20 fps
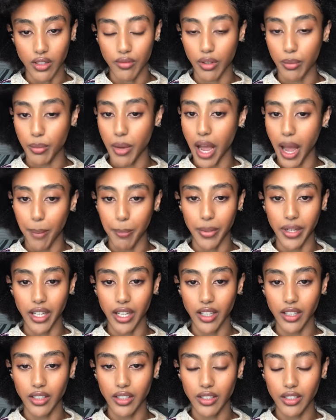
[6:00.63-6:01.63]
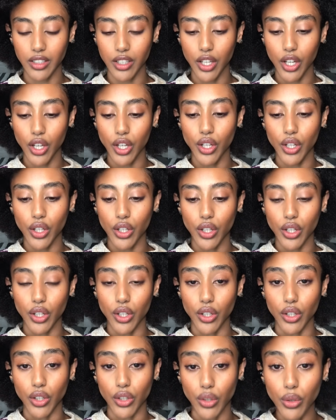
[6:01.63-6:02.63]
from happening.
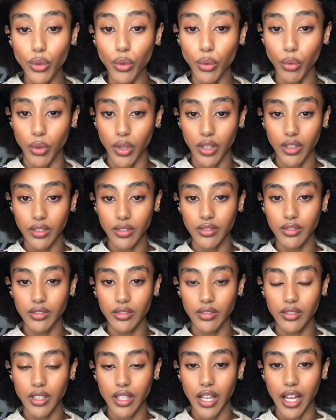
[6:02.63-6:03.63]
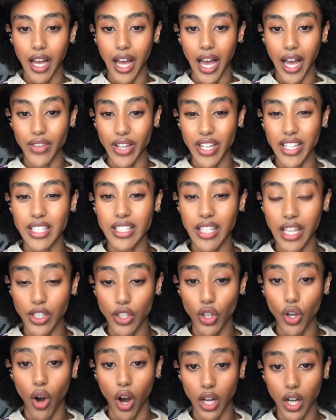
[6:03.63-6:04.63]
You have a said
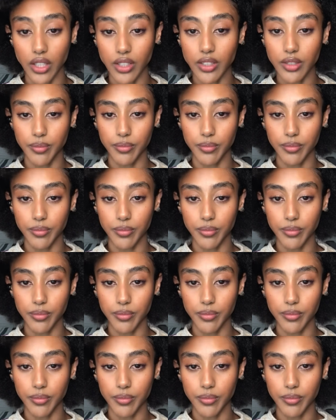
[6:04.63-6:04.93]
God,